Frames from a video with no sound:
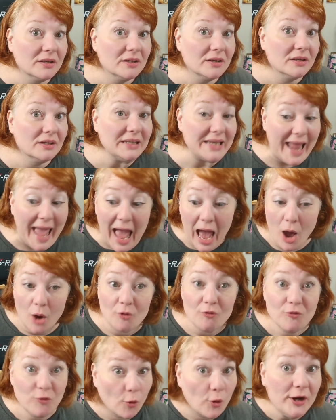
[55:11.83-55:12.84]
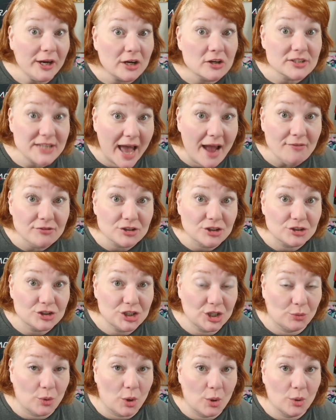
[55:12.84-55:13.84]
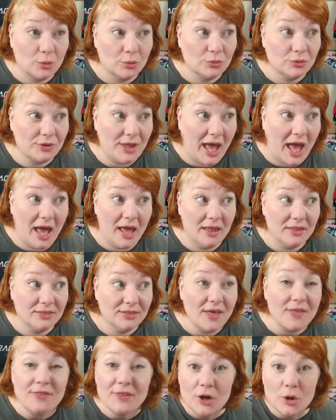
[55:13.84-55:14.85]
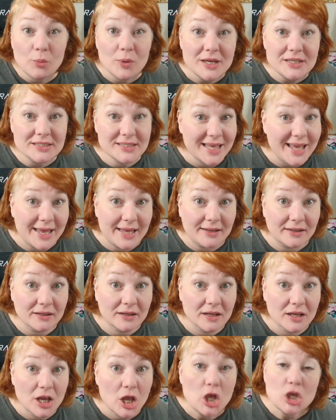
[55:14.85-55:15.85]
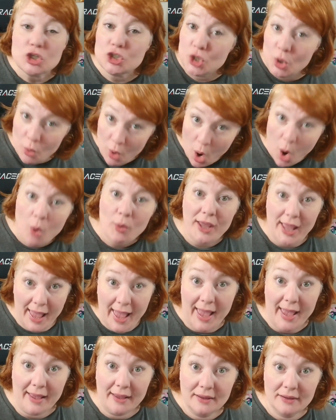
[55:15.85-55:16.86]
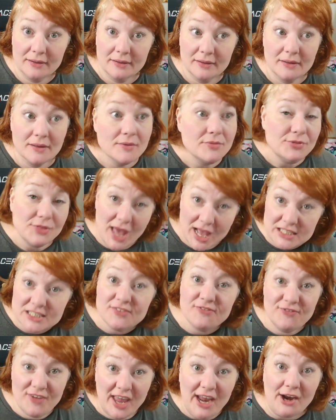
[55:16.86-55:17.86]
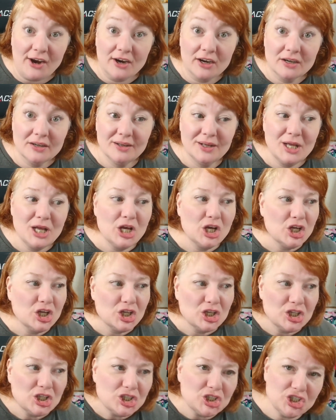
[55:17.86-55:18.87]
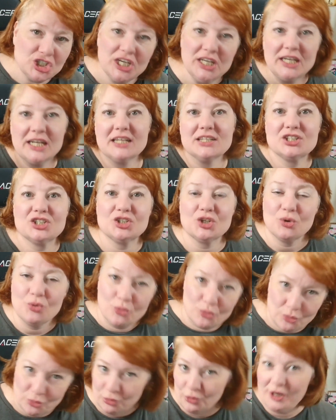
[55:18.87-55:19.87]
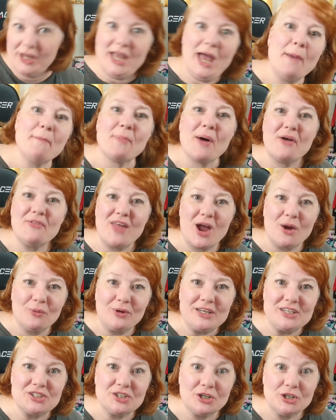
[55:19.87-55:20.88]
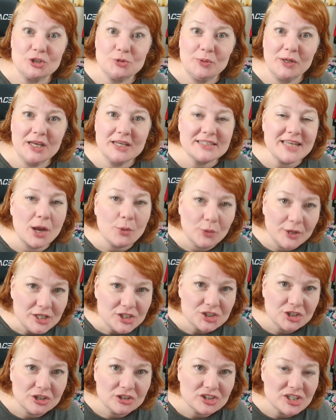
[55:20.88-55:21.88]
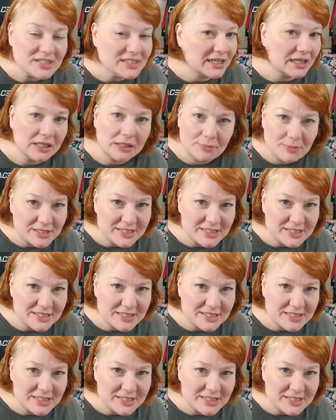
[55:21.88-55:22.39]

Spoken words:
now, 4 years after she wrote that, than there was then. So, okay, that's fair. She needs to re-up on that research because that research isn't going to be